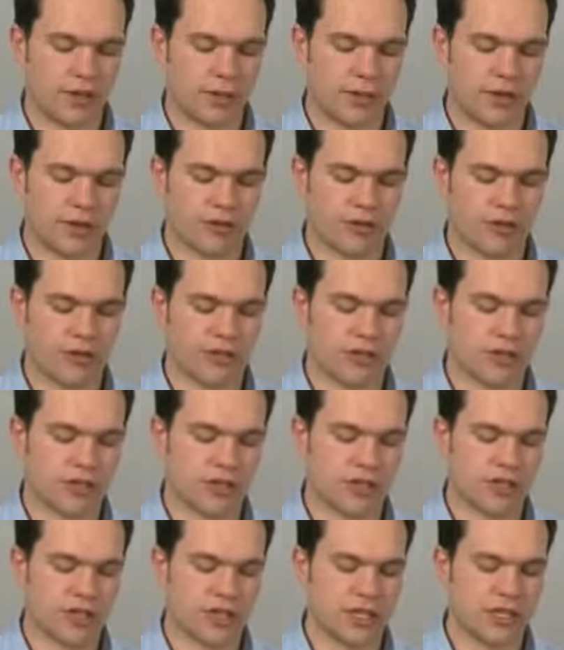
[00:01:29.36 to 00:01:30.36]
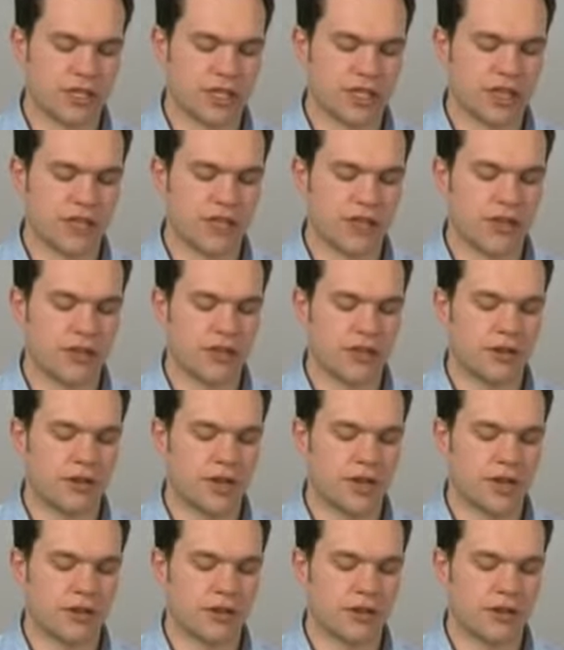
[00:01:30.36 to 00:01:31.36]
little microfractures actually in
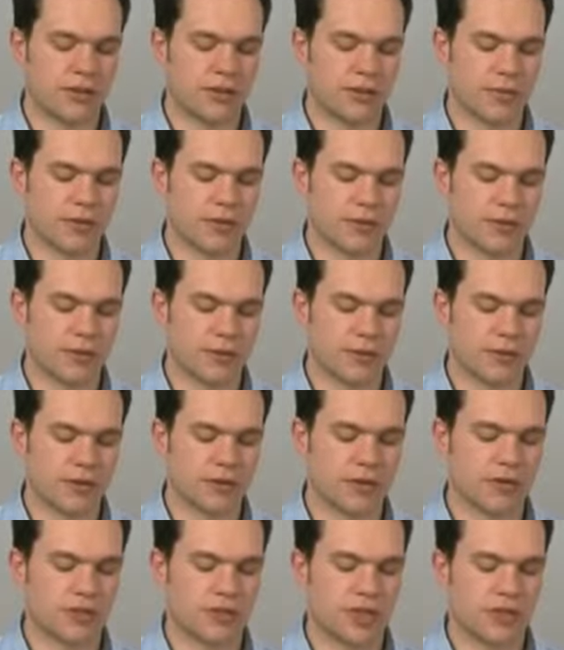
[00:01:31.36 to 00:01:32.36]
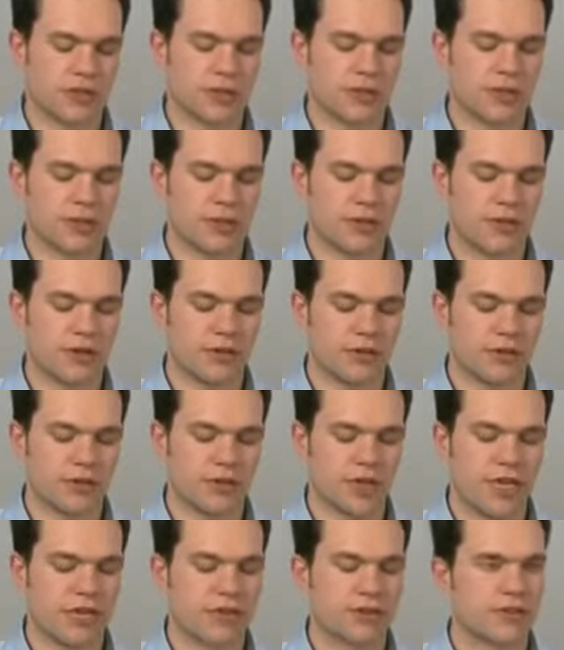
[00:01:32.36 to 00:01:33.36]
the cortex of the bone,
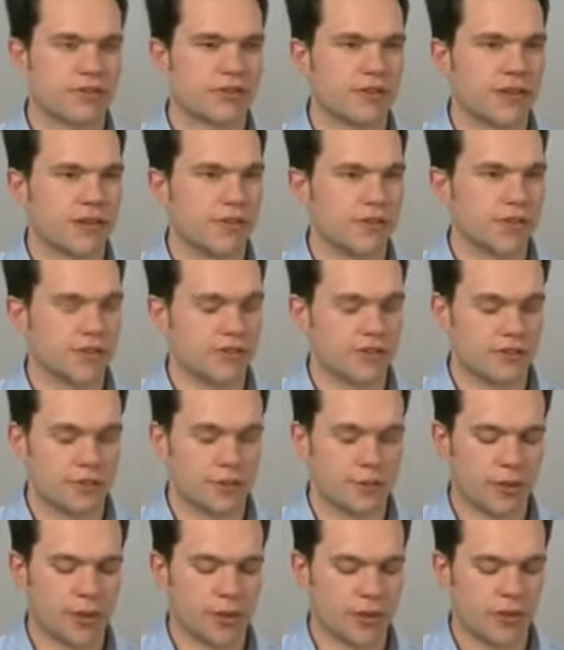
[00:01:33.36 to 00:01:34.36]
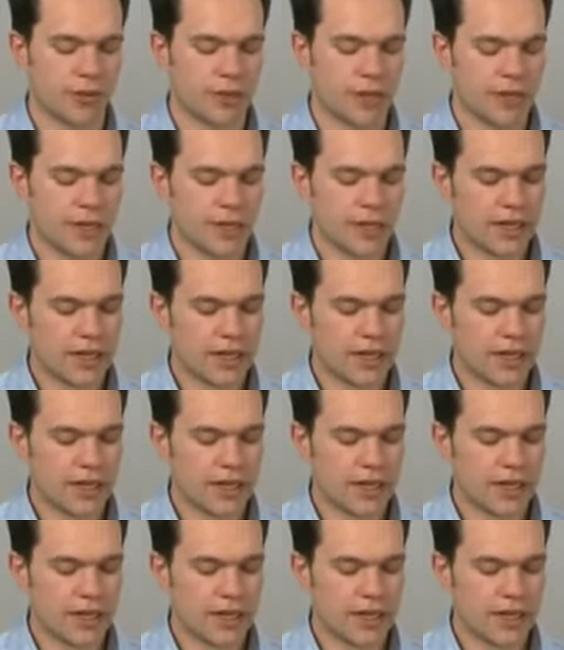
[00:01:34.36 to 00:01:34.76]
so the outer areas of the bone,